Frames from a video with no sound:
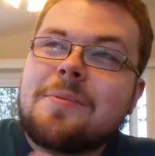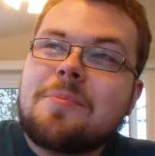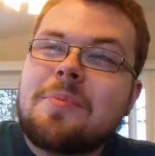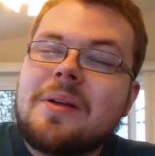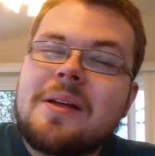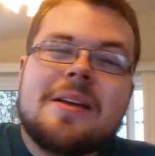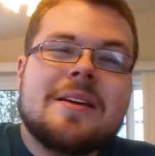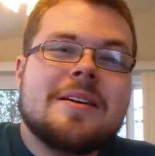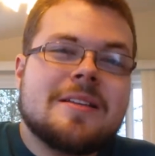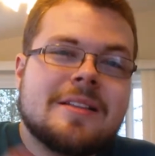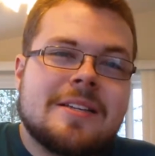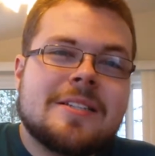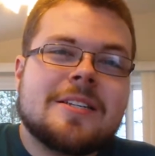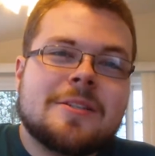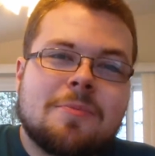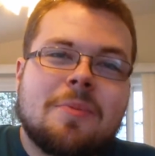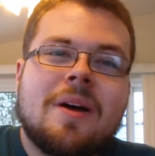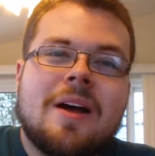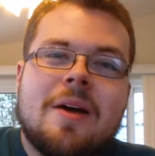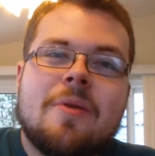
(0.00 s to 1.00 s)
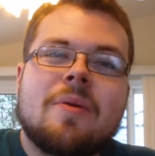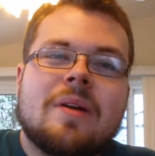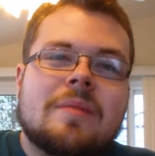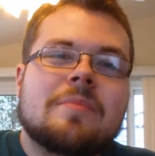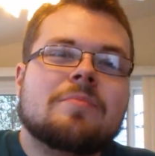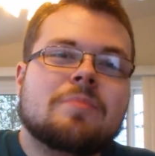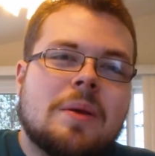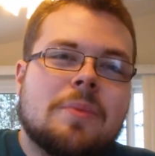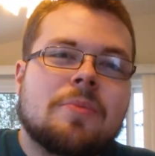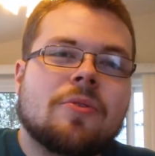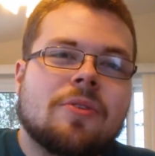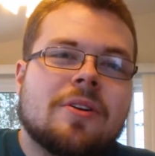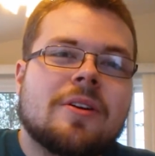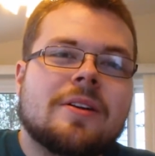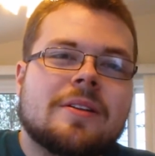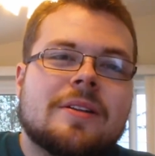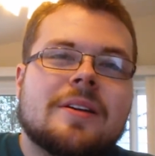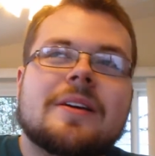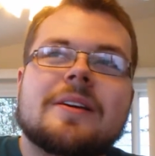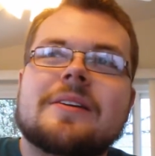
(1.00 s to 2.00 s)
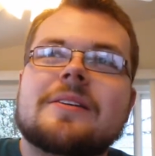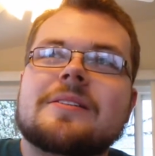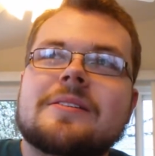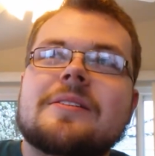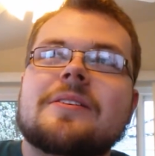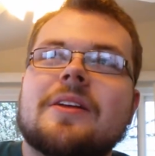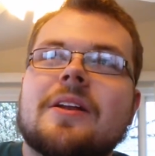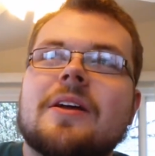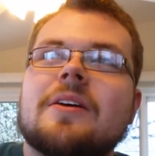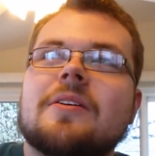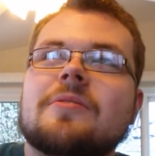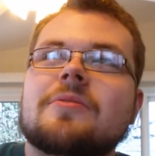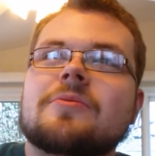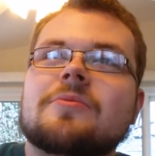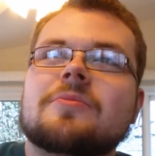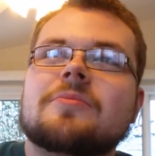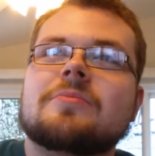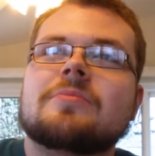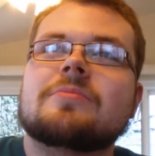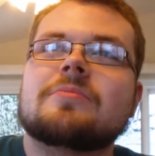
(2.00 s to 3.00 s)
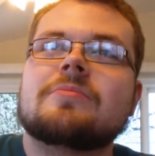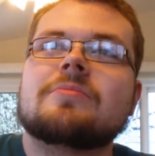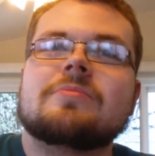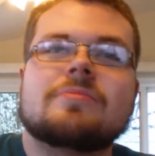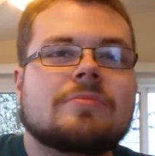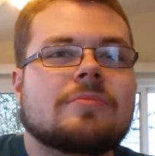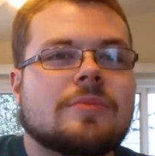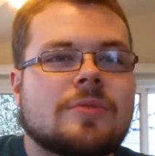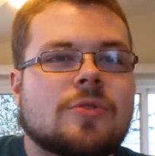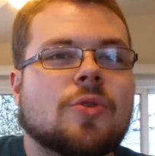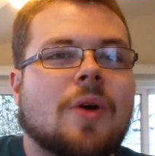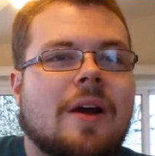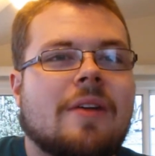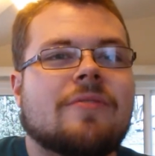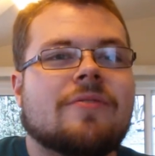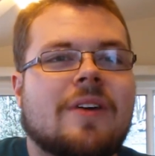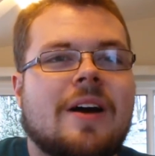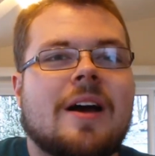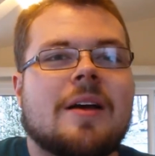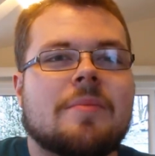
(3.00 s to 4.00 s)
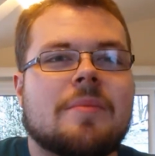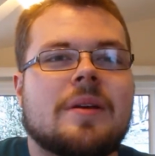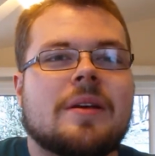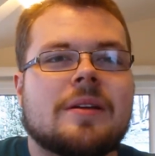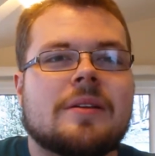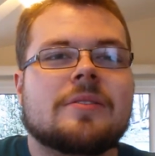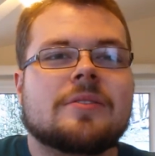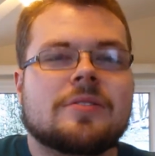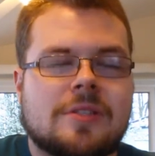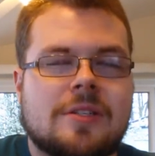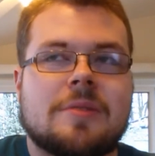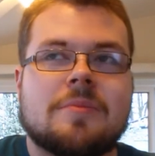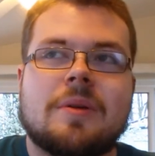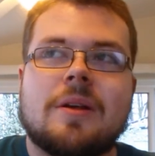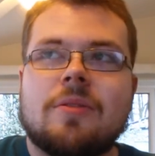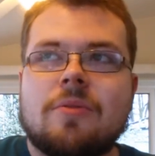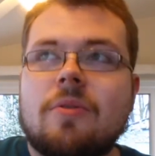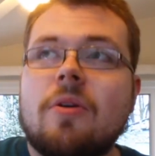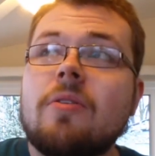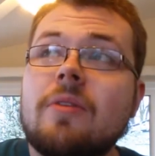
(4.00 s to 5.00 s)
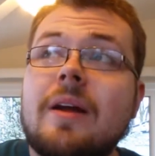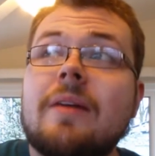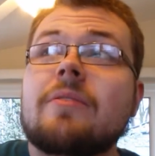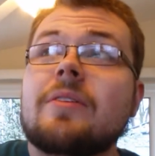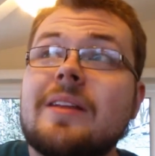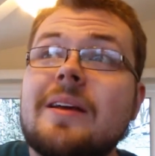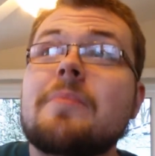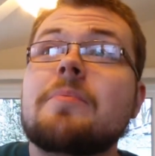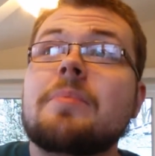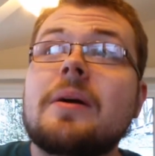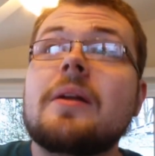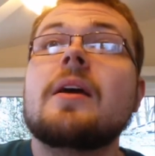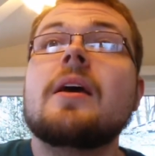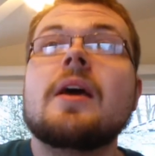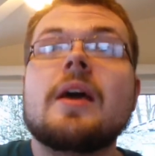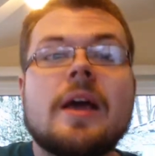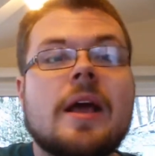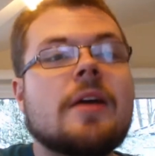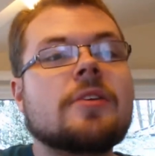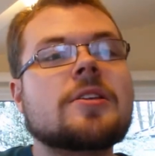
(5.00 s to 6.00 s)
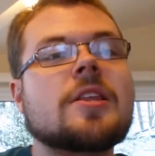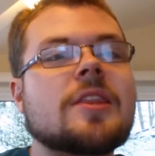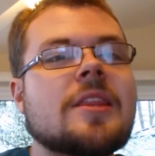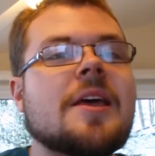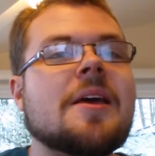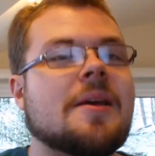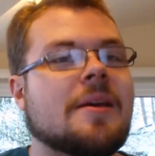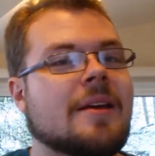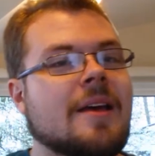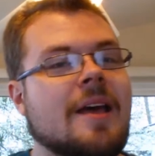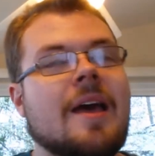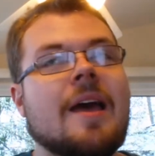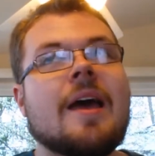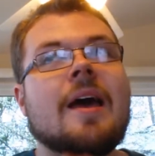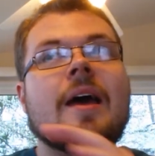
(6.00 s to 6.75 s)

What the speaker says: this is probably when people are going to, try and find me and slit my throat and everything. But here's the thing.